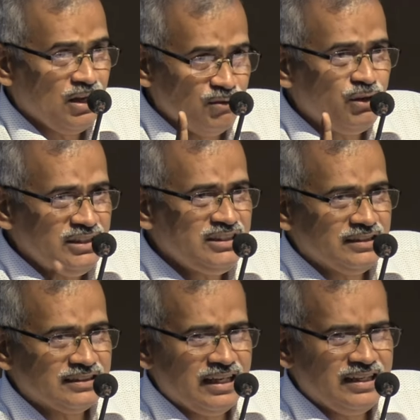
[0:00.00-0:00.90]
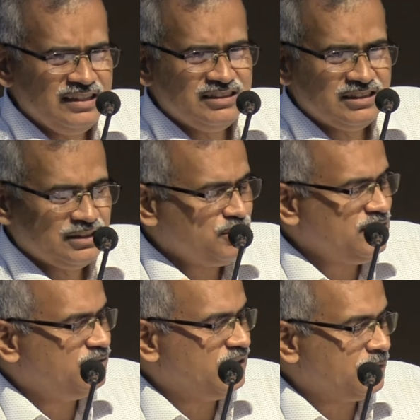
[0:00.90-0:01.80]
For instance, and I'll just
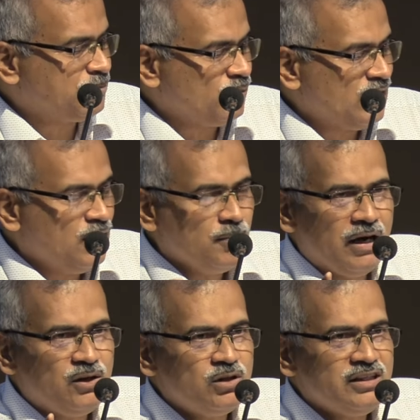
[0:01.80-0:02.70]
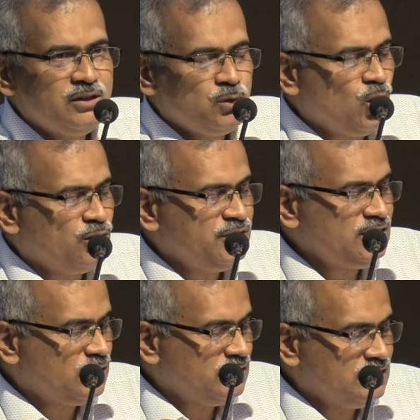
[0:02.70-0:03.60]
briefly, Bandodkar took
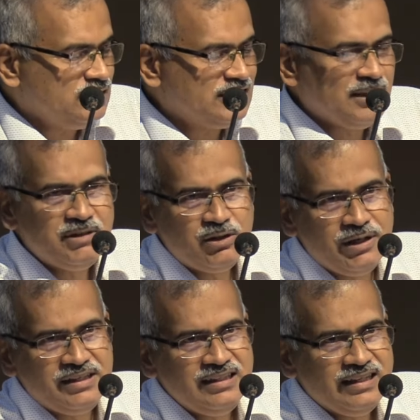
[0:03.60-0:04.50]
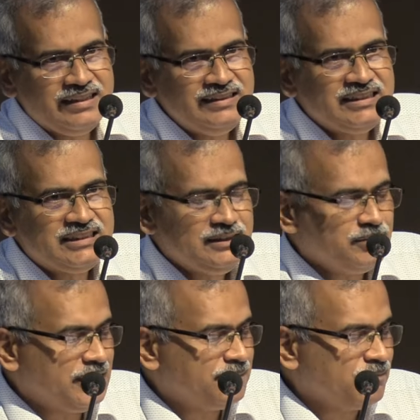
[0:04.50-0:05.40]
office on December 20,
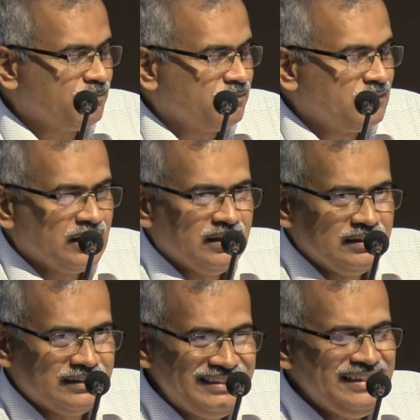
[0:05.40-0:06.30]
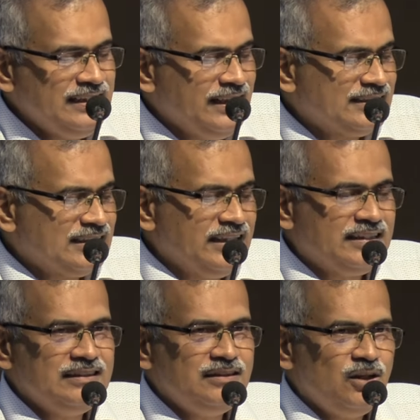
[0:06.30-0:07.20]
1963. 13 days
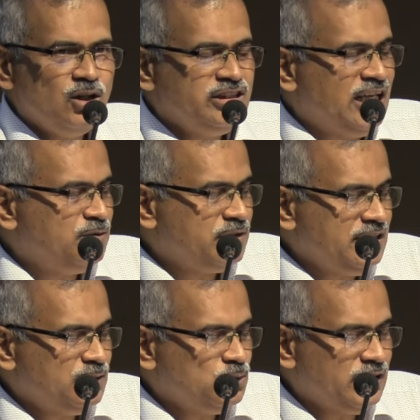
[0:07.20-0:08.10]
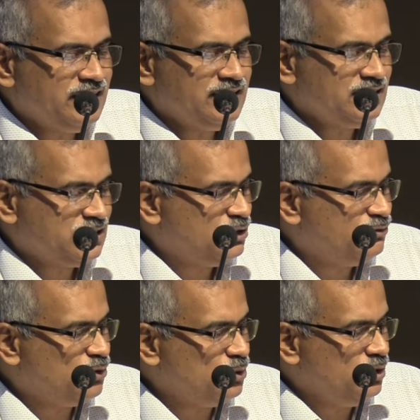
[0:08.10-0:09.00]
later, on January 2,
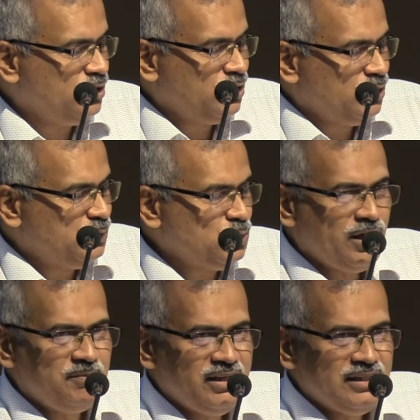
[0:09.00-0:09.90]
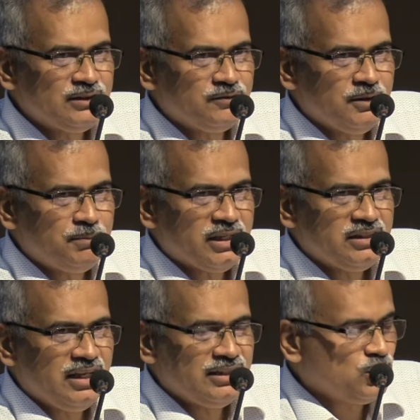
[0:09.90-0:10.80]
1964, 2 MLAs of the Praja